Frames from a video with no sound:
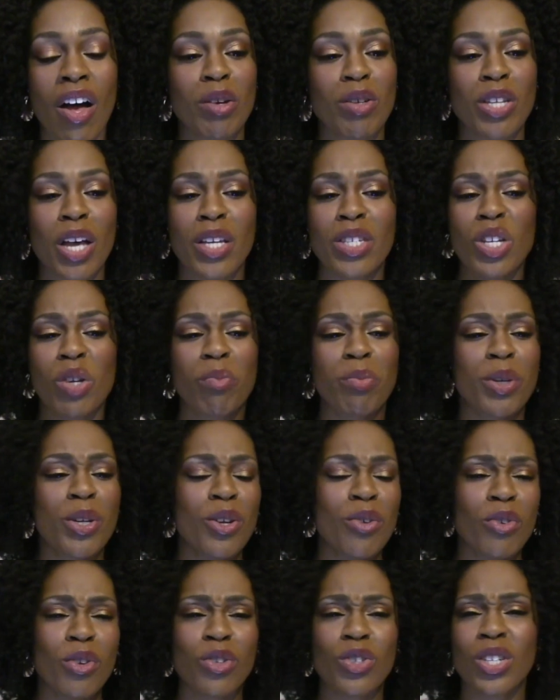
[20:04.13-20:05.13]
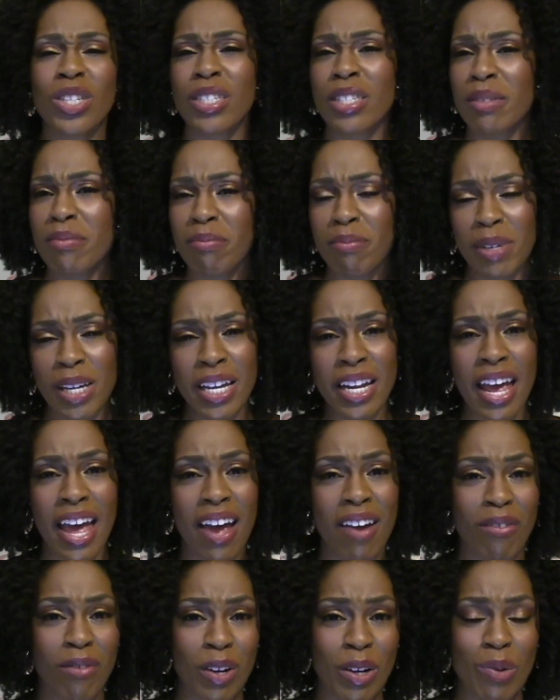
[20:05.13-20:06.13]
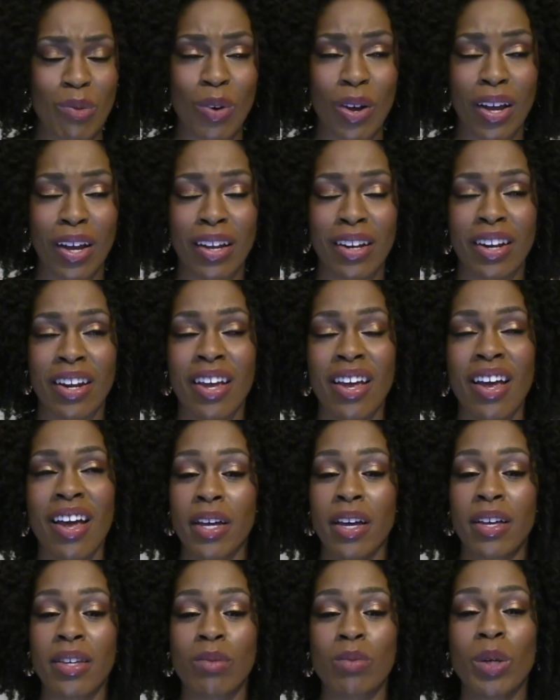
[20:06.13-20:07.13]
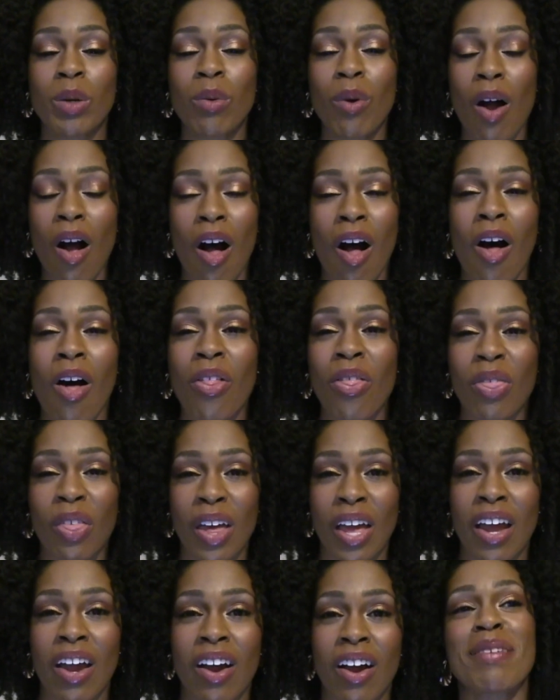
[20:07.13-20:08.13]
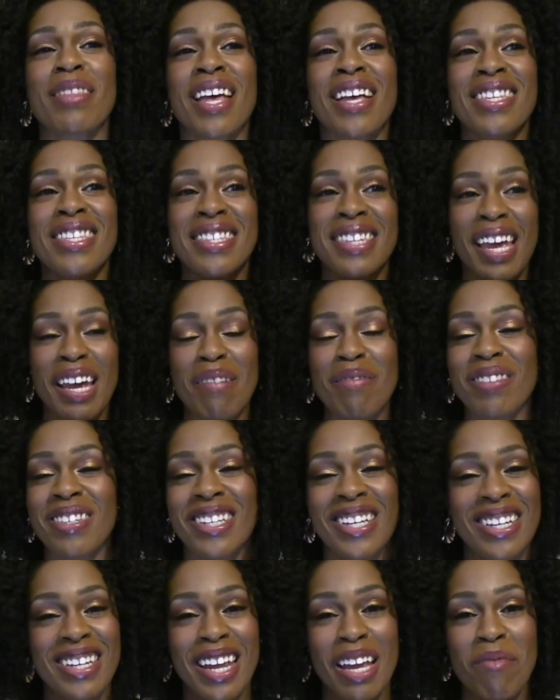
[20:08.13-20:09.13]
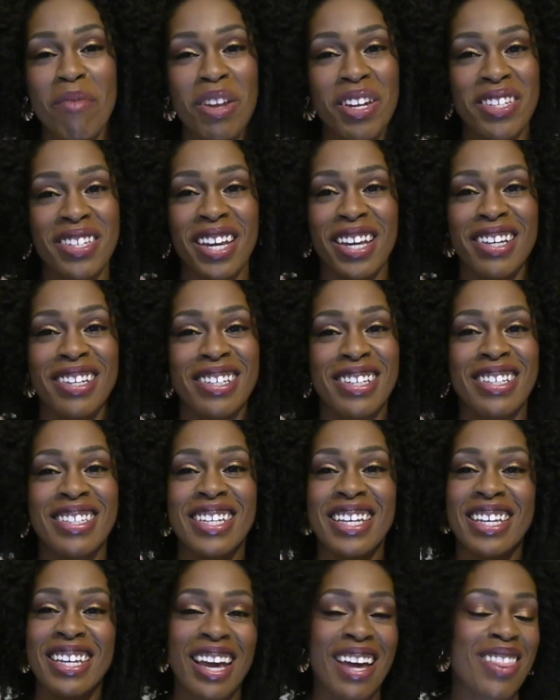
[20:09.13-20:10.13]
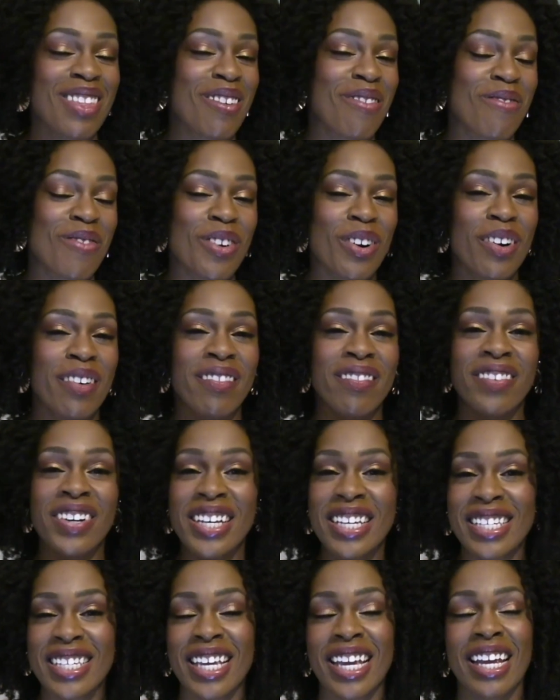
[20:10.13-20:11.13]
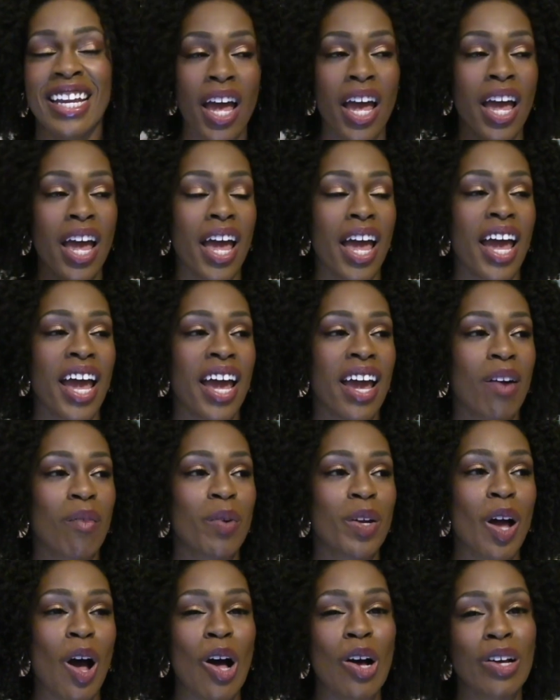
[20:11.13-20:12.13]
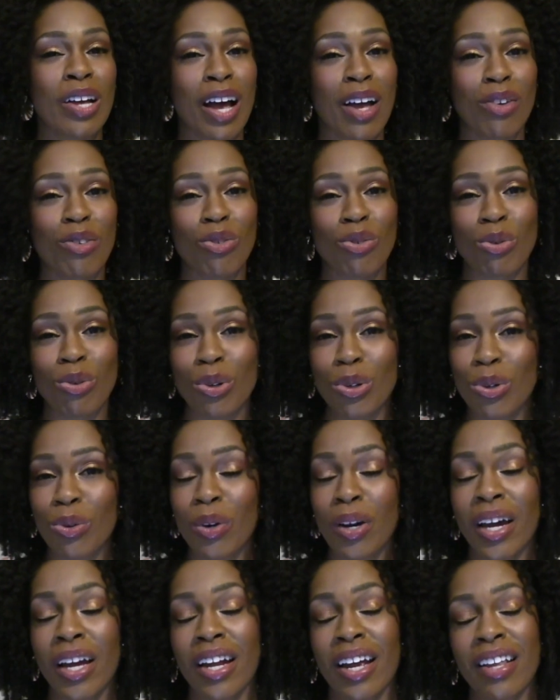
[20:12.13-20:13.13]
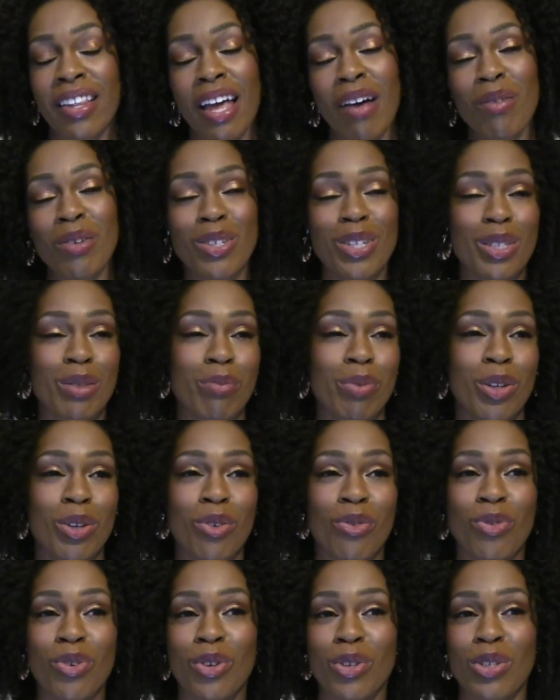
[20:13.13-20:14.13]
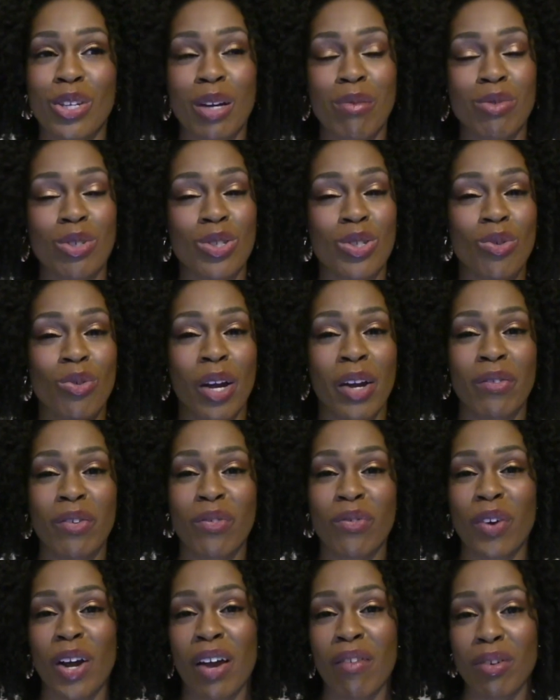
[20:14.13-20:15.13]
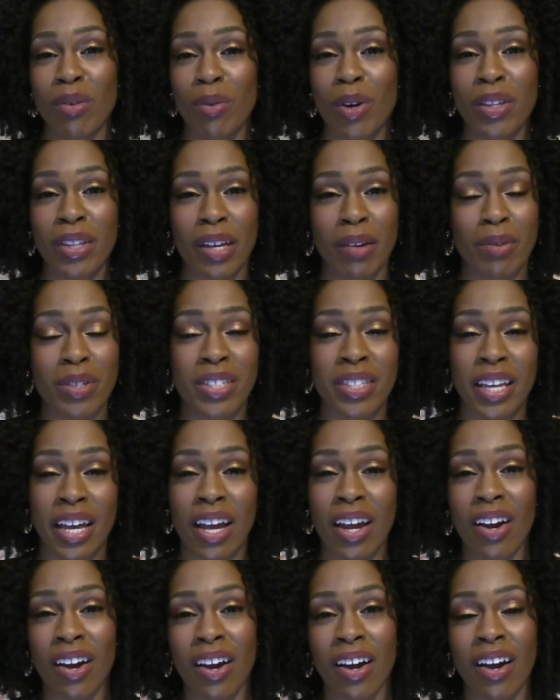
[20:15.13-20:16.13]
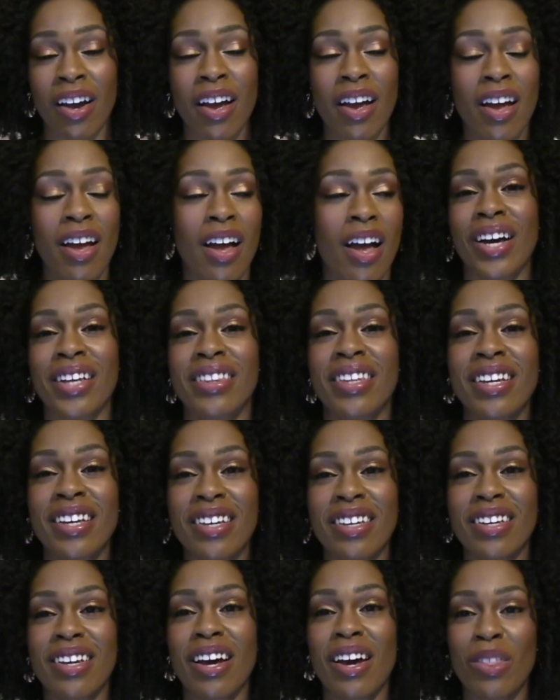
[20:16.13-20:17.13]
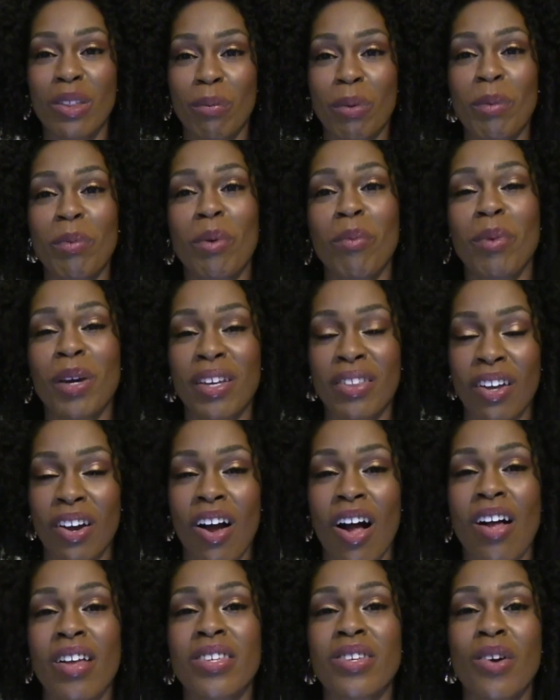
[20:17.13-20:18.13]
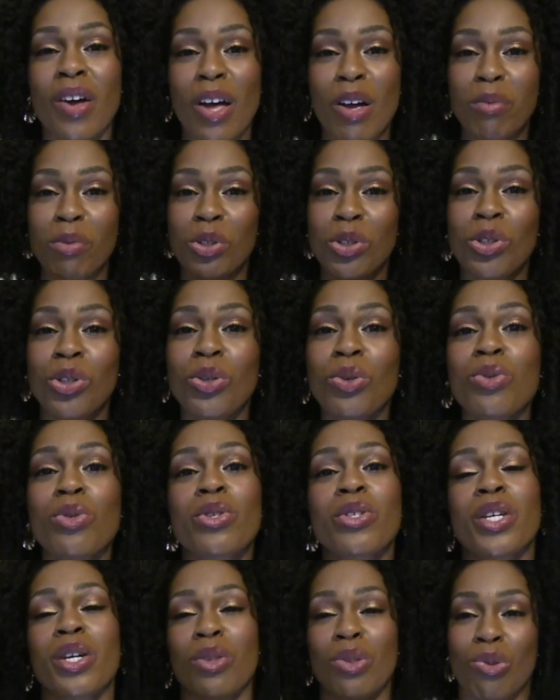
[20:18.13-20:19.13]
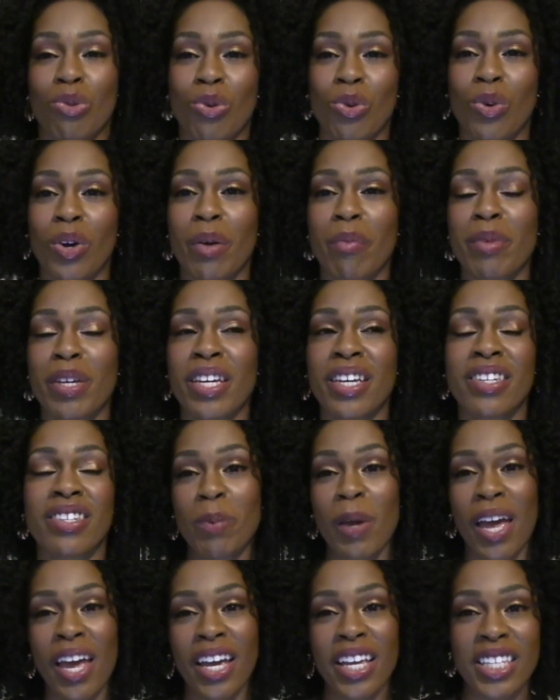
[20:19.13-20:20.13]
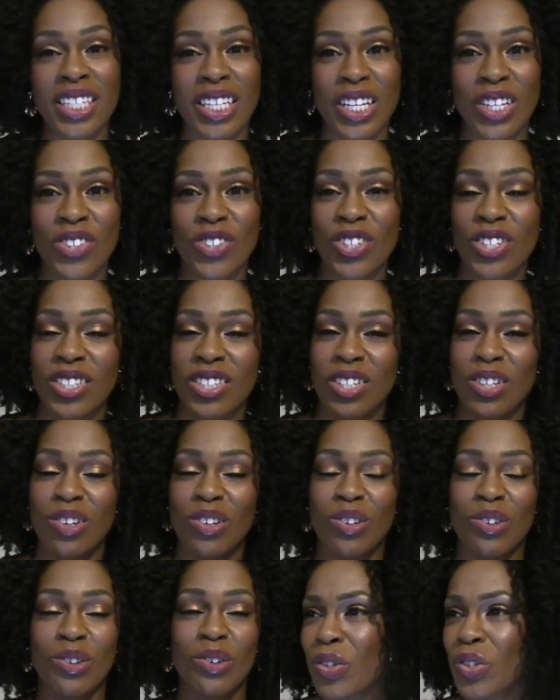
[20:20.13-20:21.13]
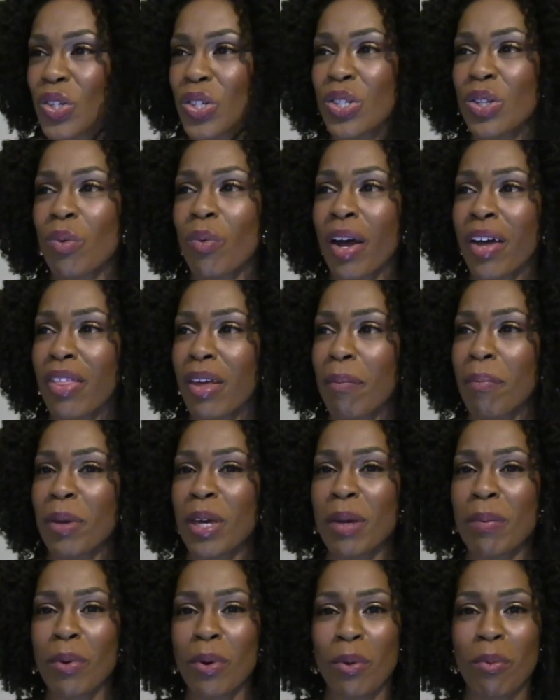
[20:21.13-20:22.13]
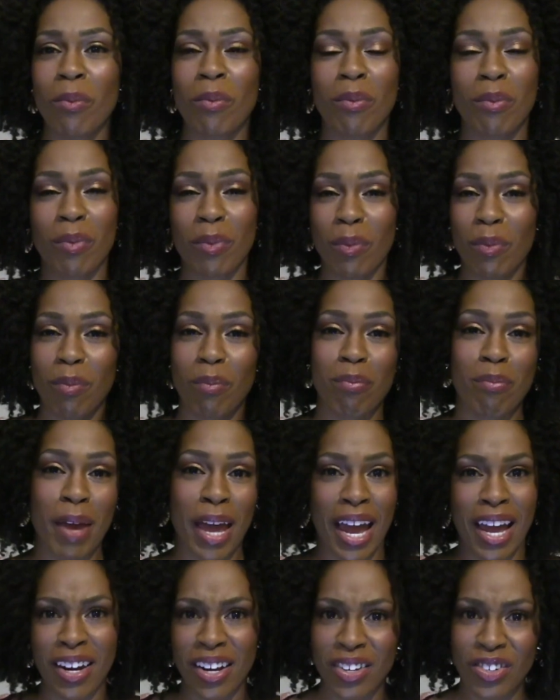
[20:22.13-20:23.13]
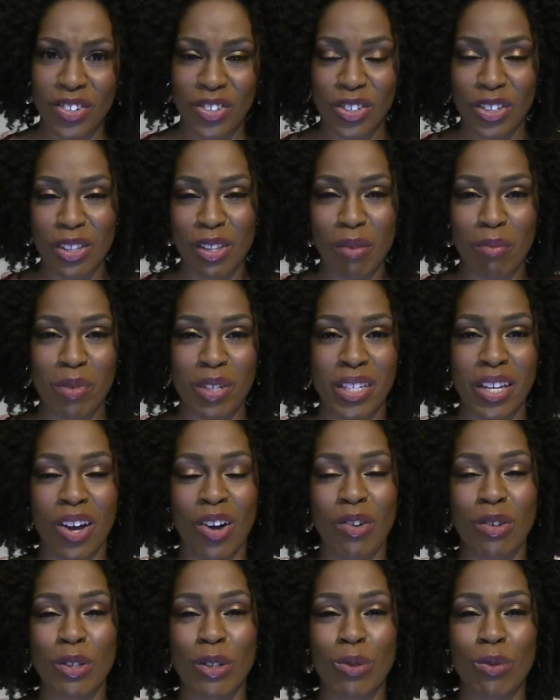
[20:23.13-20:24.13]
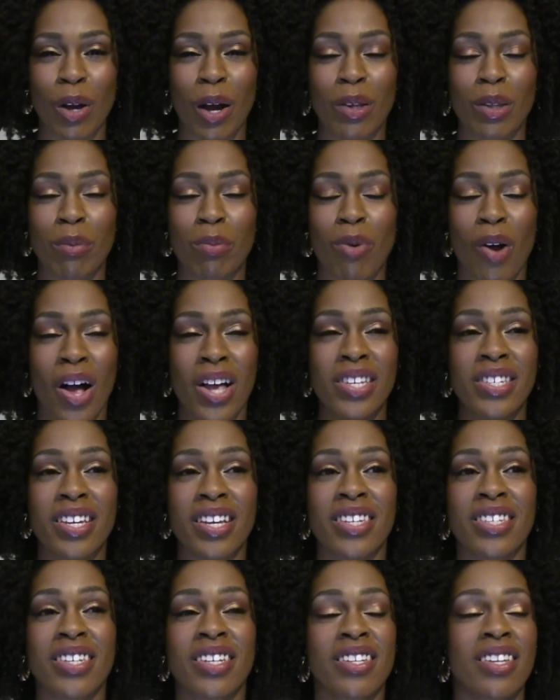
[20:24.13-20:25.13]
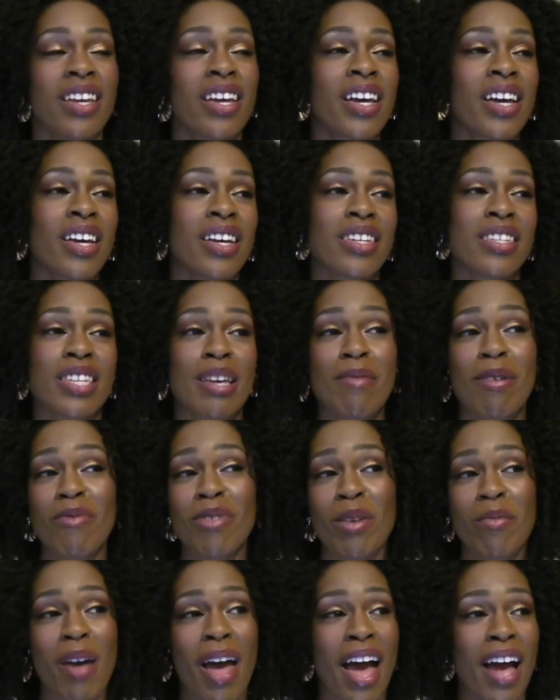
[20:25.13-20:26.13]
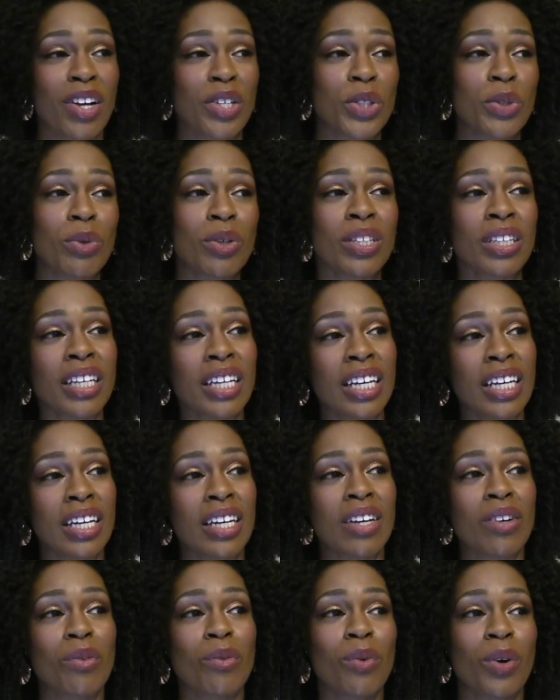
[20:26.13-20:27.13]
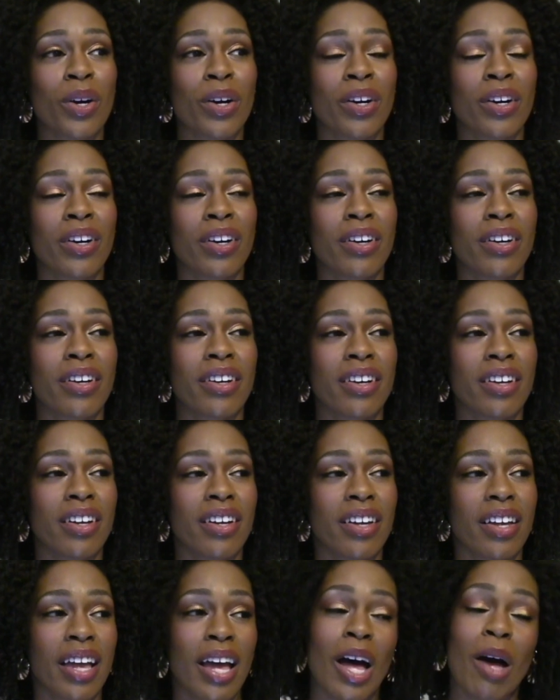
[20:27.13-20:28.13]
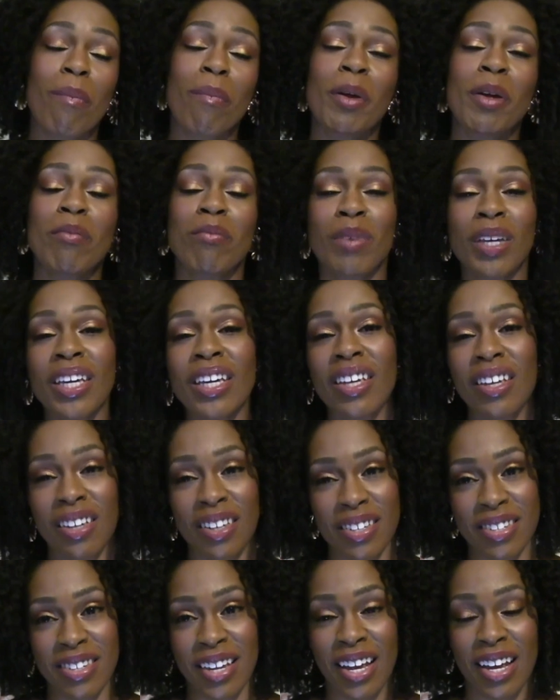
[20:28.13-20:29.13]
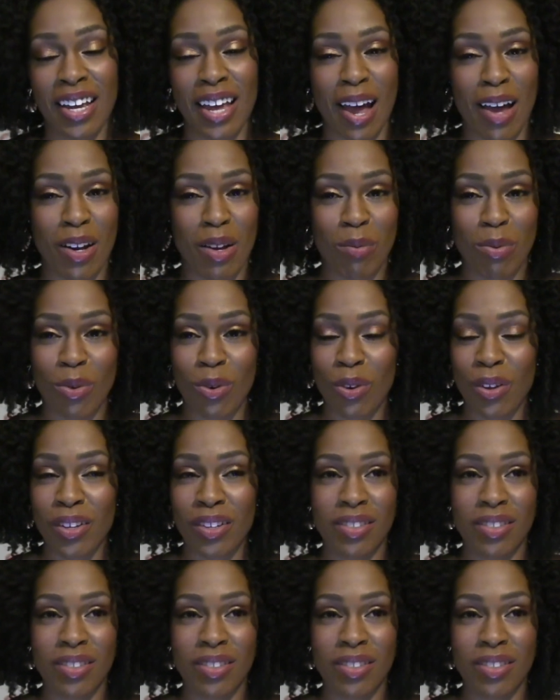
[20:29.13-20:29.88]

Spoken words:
It was also beautiful just to meet everyone, because we were all there in that same 10-day meditation together for a reason, and we all got through it, and that was just beautiful. So I'm just grateful for everyone that was there. I think other people being there also helps you stick through it, because paying attention to just the way that people managed themselves throughout the process, and some of them actually were helping me stay accountable.